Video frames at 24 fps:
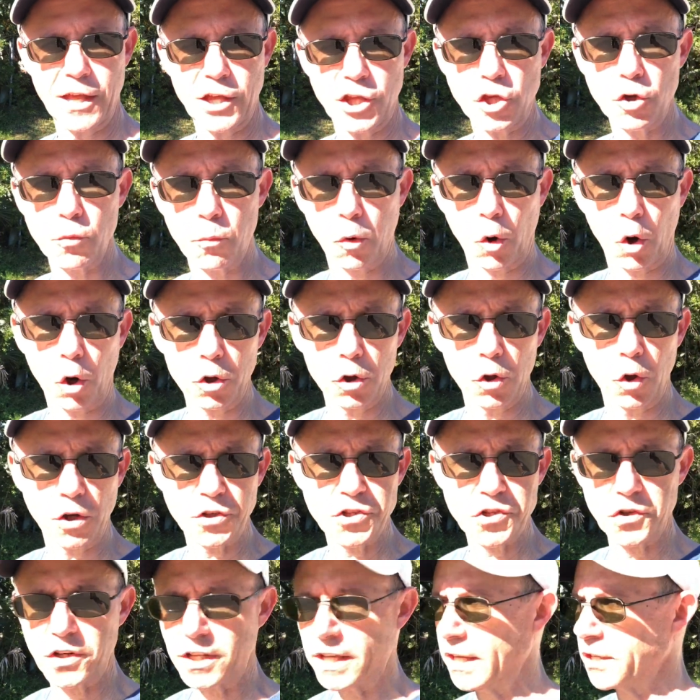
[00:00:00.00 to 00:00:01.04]
You brought a
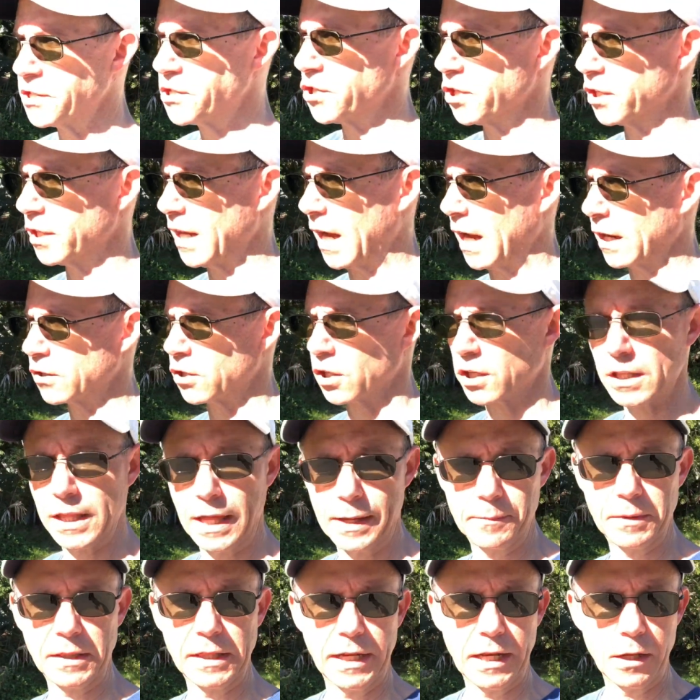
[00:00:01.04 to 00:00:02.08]
lawsuit against your doctor
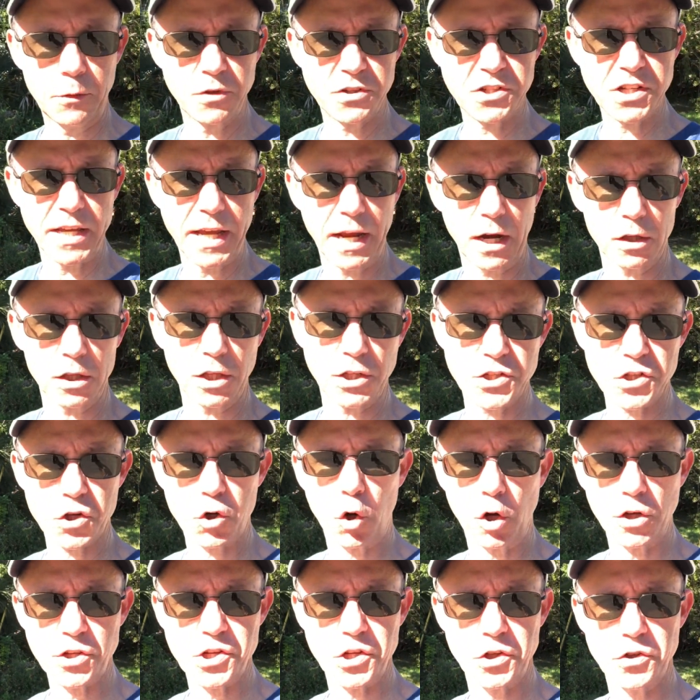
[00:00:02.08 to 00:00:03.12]
claiming that he was careless,
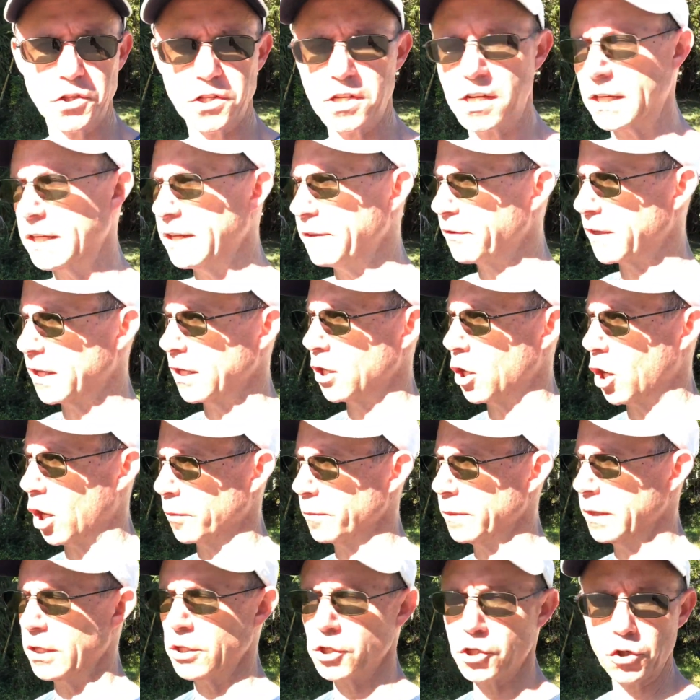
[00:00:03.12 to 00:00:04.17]
causing you significant harm
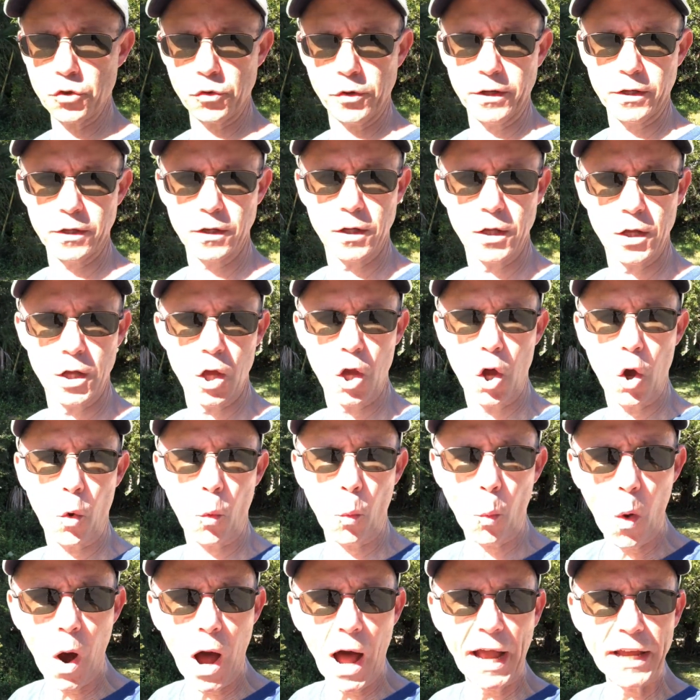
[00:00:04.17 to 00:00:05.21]
and injury.
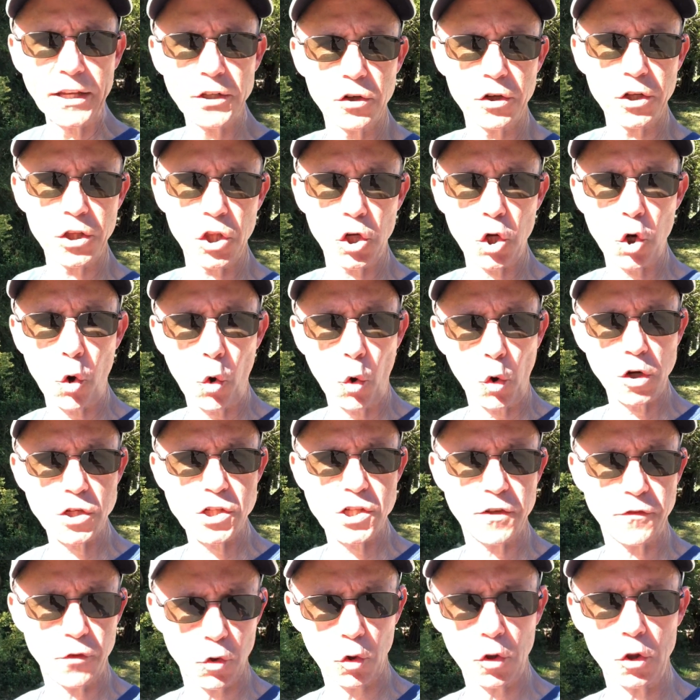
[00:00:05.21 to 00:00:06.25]
Why, during the course
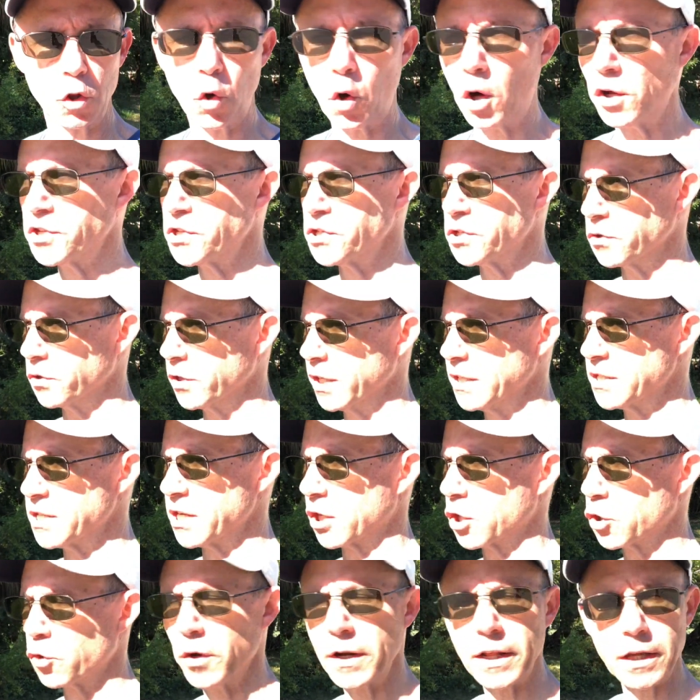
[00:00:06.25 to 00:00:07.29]
of your lawsuit, is
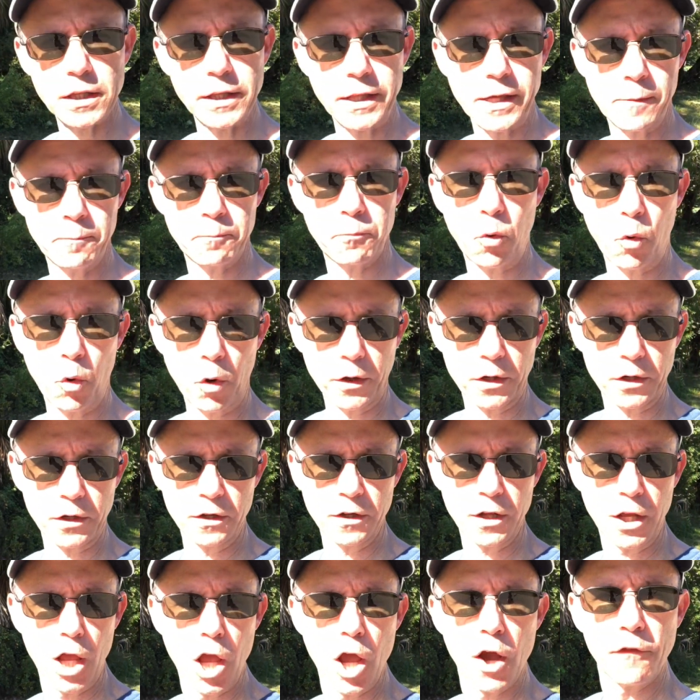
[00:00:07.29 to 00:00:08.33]
it critically important
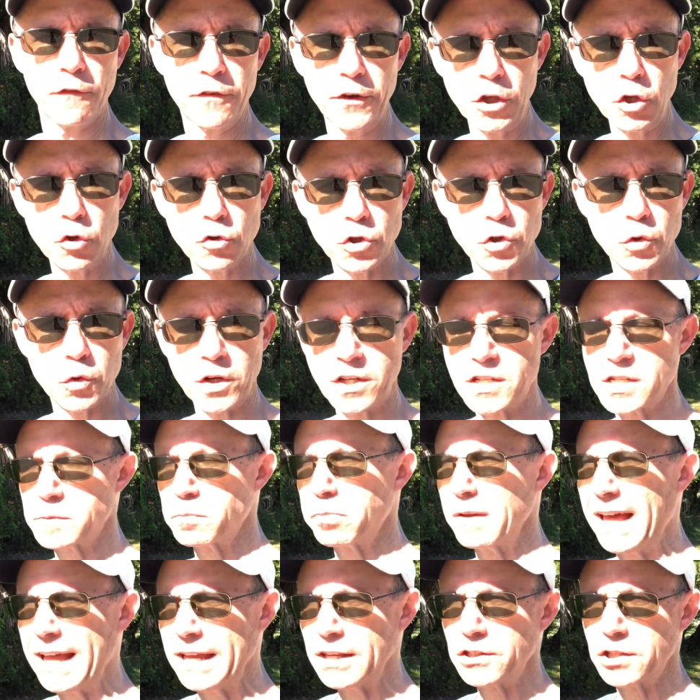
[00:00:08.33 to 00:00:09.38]
for you to
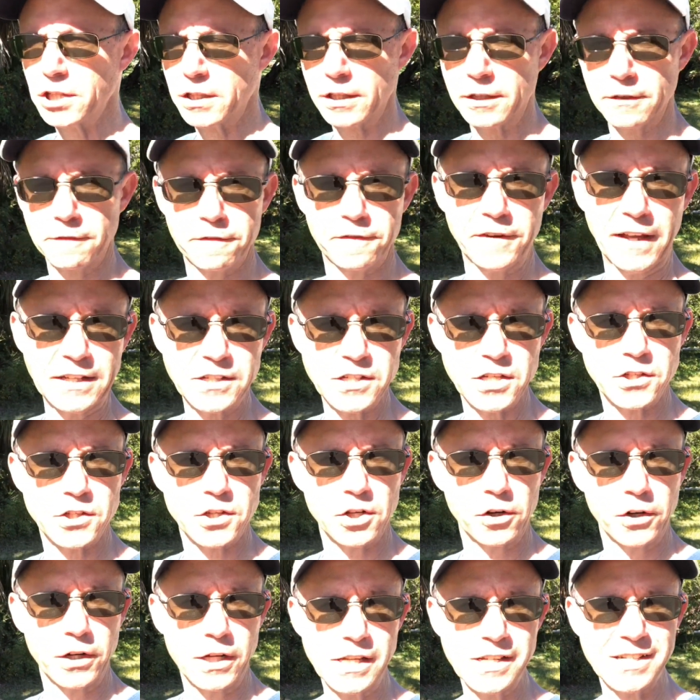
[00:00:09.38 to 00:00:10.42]
explain to the defense
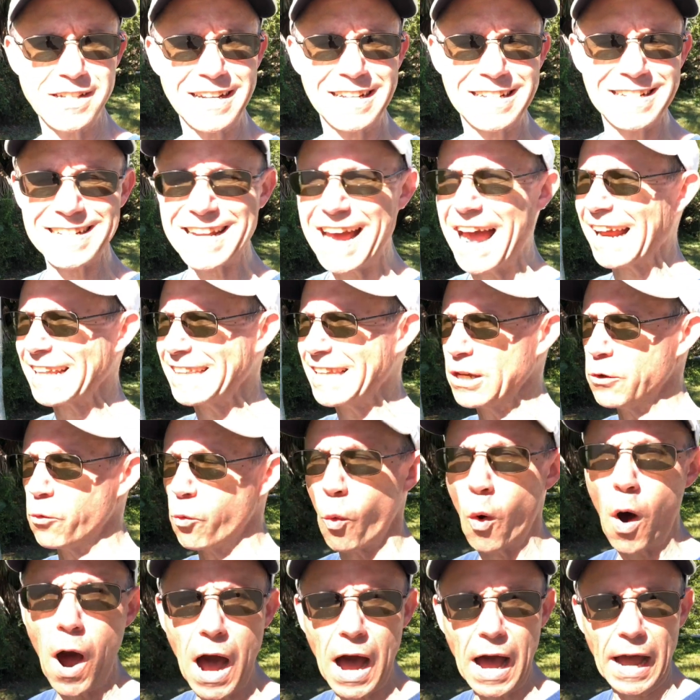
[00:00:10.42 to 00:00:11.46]
attorneys exactly
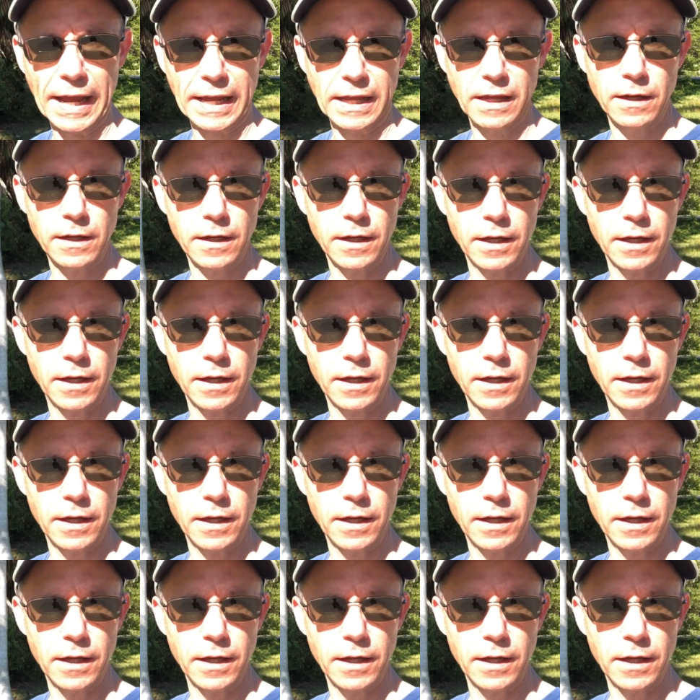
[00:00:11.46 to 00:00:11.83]
why